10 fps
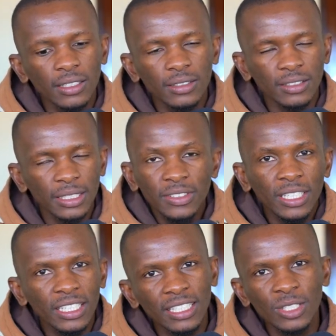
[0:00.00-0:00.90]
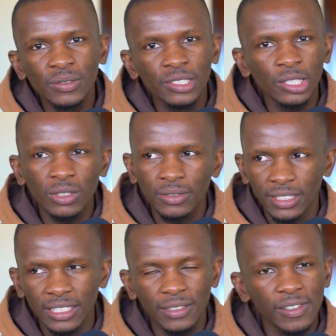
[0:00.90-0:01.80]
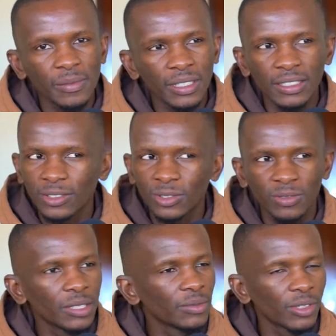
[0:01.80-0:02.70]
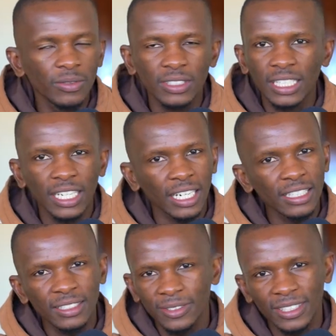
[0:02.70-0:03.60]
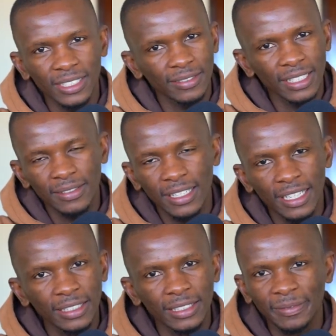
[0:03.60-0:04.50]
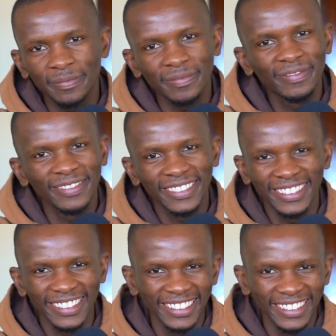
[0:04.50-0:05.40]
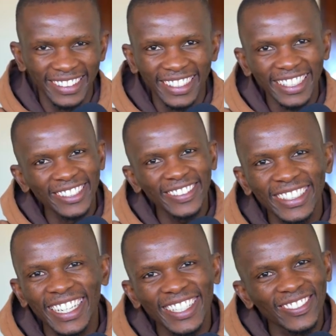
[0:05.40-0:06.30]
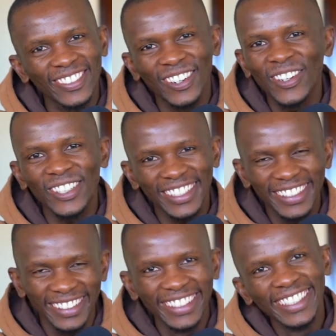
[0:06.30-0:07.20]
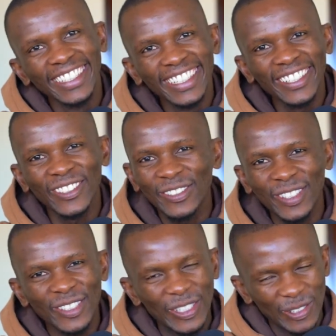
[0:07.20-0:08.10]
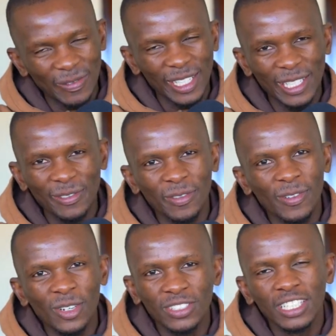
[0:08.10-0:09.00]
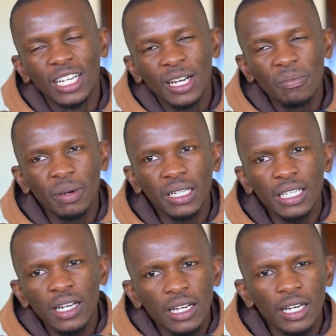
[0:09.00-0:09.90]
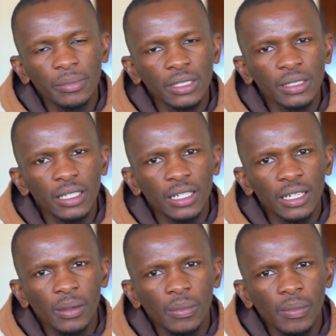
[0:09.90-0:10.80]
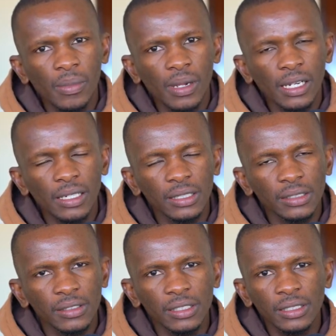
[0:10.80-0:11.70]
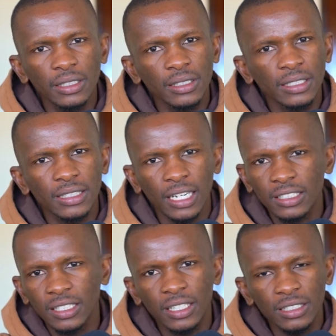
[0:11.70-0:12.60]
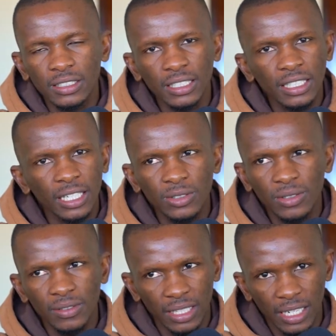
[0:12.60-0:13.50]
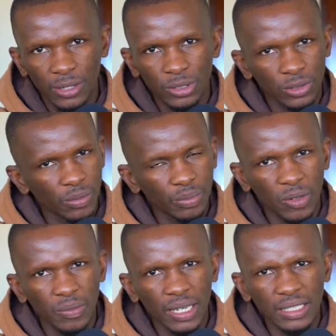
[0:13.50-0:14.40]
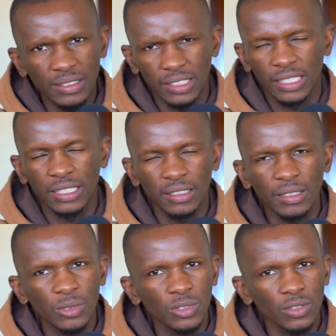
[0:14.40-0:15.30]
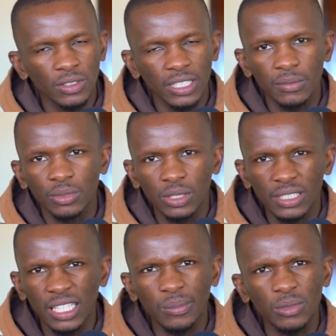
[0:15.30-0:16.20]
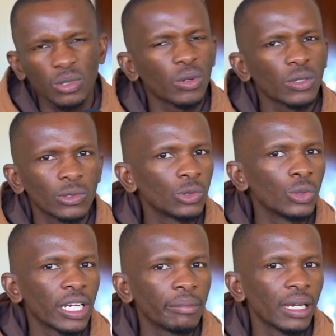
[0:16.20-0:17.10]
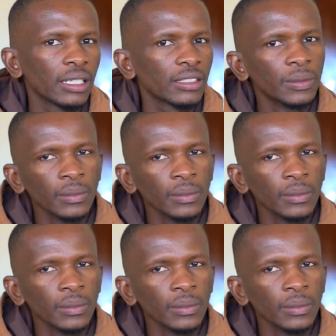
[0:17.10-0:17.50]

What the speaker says: safety rating of 0 effectively means, should we involved in a crash if you survive? It's grace of the Lord. It all depends on your belief, of course. But yeah, I think the structural integrity of that car was compromised, and I think most of those hard bodies came with 1 or 2 airbags.